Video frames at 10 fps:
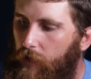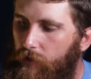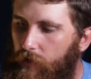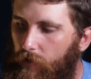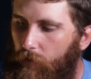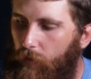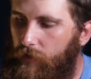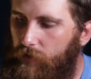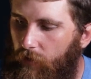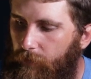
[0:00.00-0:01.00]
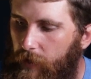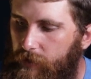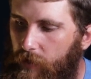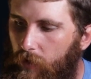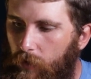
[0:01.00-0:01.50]
So what a soft
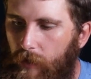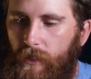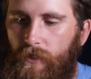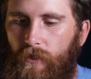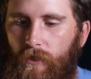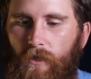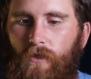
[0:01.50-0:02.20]
plastic lure is,